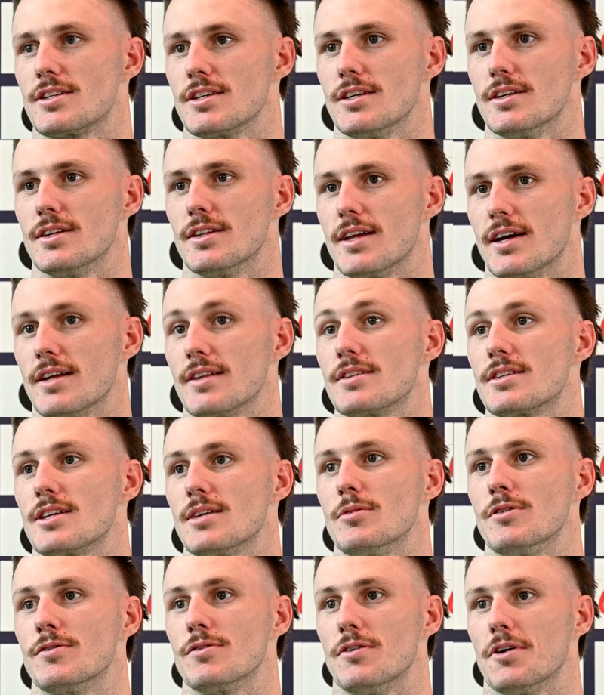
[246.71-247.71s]
year in that
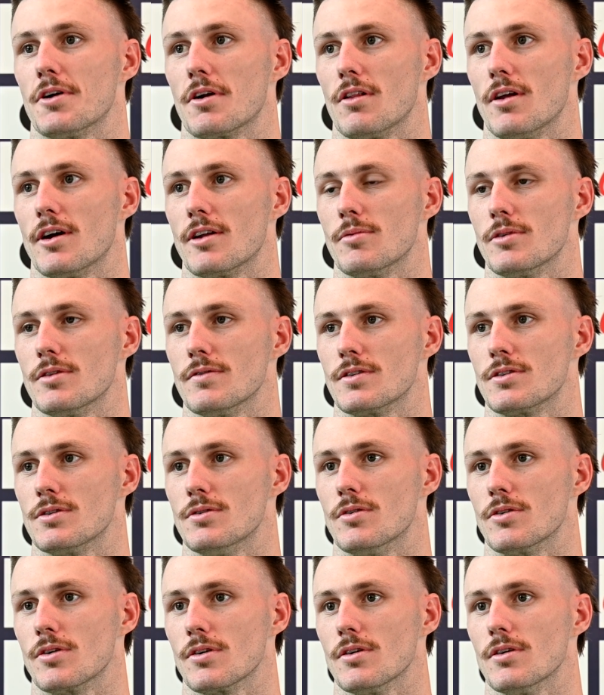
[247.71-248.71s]
semi-final I had a bit of a
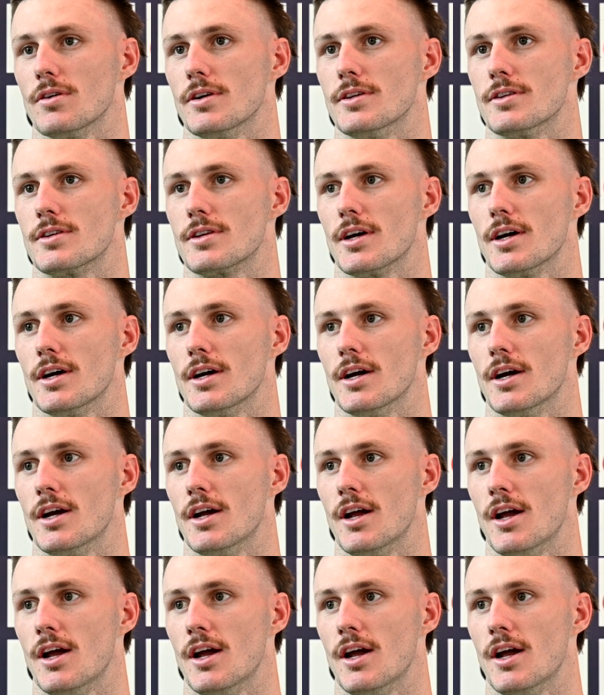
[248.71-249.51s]
torn groin, so